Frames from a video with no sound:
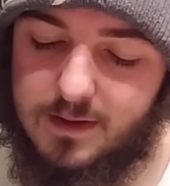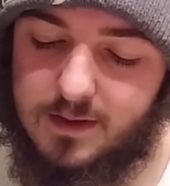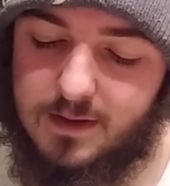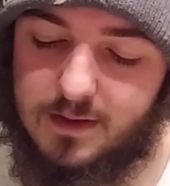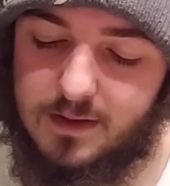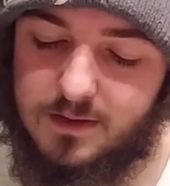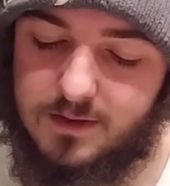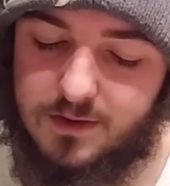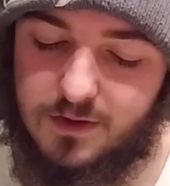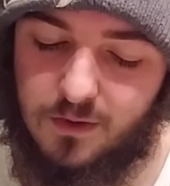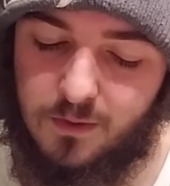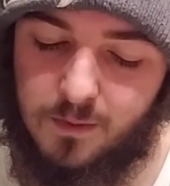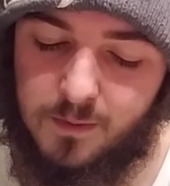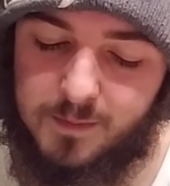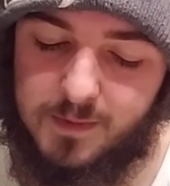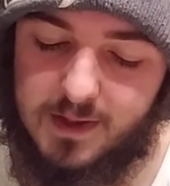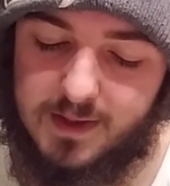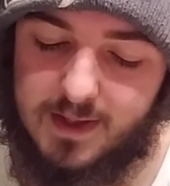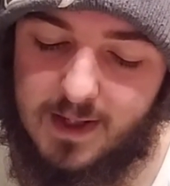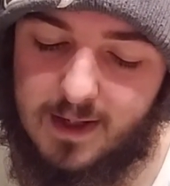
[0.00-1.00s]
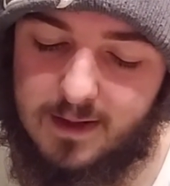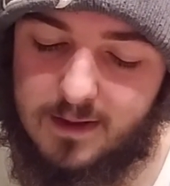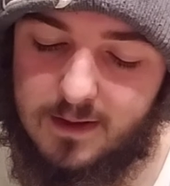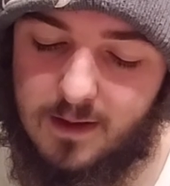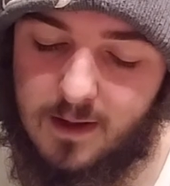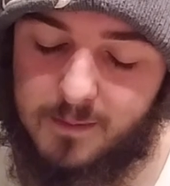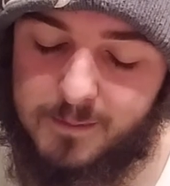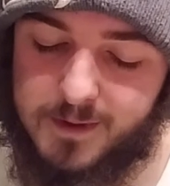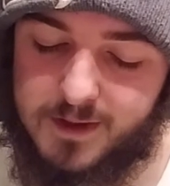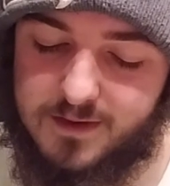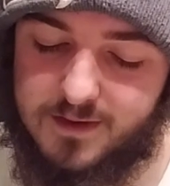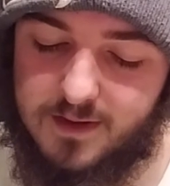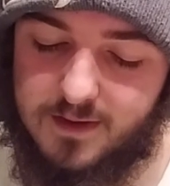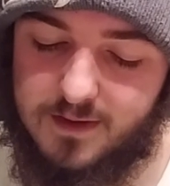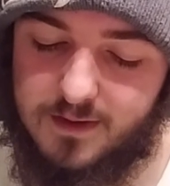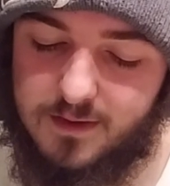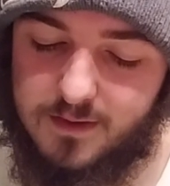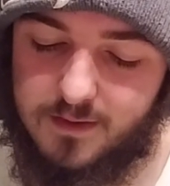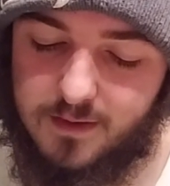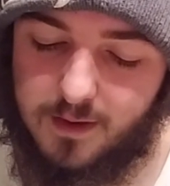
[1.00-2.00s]
consumed in the economic
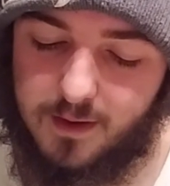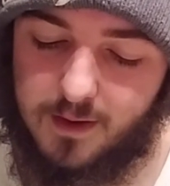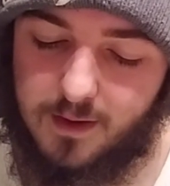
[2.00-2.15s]
sense.